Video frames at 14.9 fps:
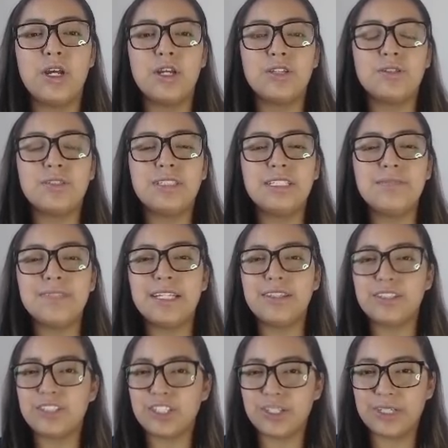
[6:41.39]
So it seems like
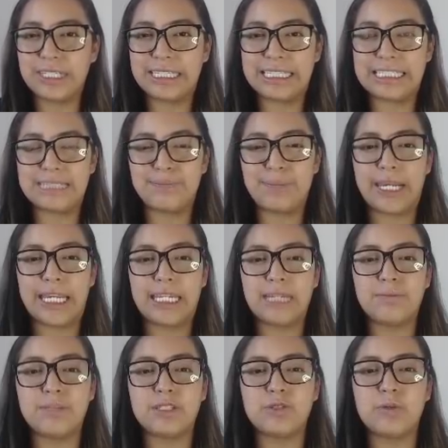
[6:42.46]
they're currently
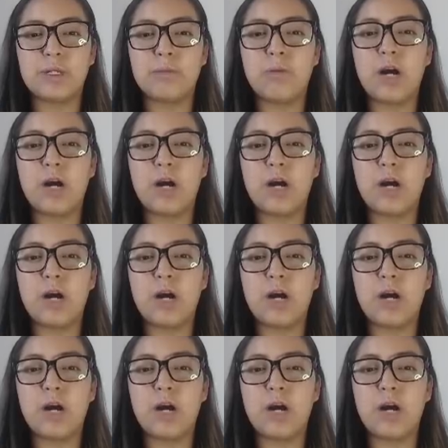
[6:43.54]
debating between